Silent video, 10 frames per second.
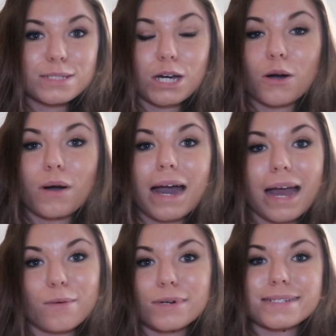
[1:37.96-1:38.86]
So
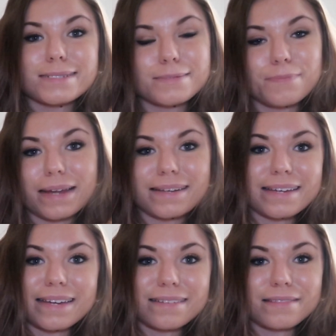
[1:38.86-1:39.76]
I was
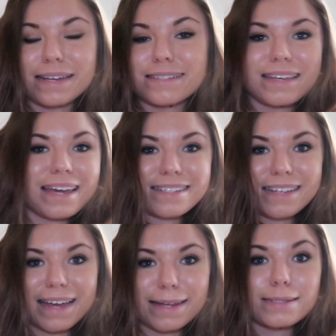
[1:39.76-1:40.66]
spending like day and
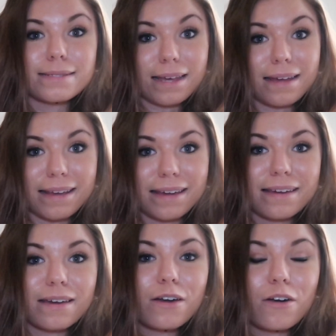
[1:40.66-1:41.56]
night
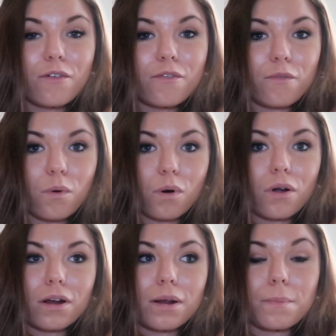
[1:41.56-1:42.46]
studying
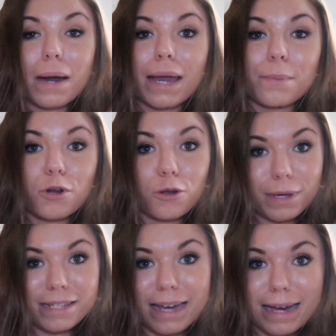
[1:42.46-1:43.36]
for my
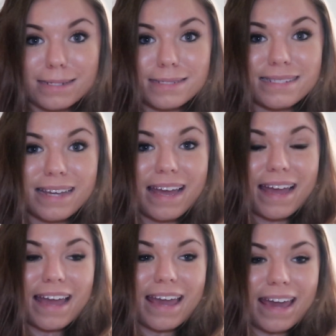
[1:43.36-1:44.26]
permit test.
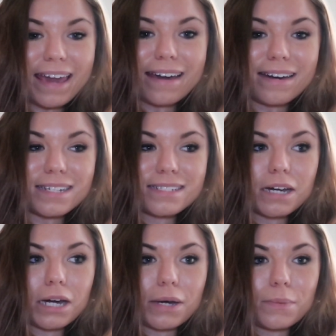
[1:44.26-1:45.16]
And
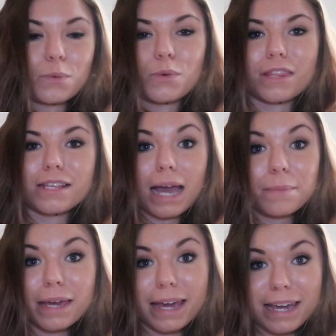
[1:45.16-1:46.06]
when the
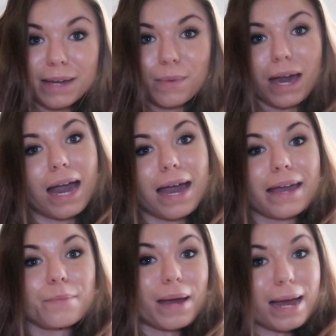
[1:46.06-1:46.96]
time came,
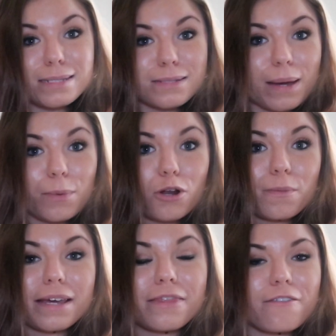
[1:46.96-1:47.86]
I passed my
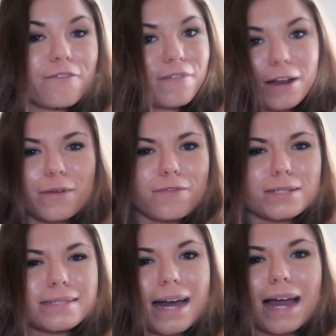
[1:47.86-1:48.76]
permit the very
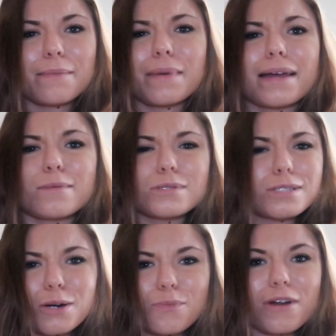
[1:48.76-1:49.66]
first time. I am
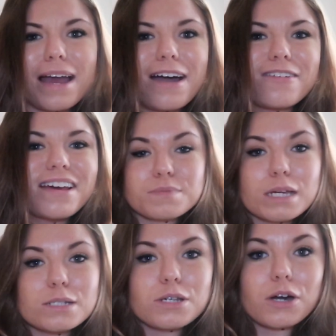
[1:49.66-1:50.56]
so proud.
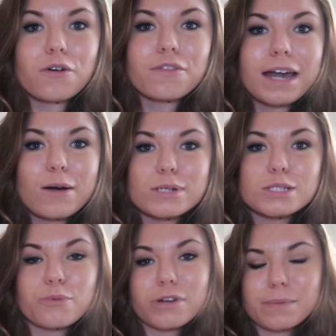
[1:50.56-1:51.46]
So that
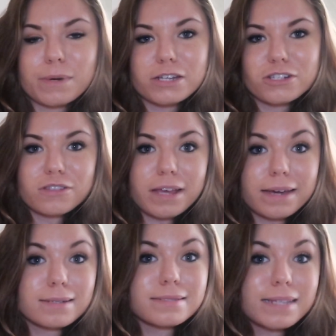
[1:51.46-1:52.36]
was pretty much
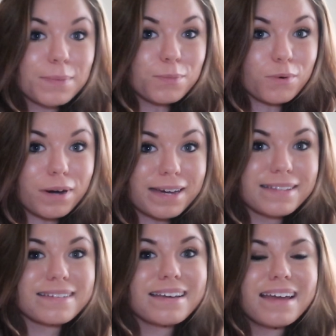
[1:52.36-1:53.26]
like step
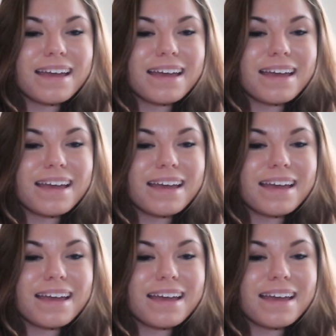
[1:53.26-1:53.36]
one.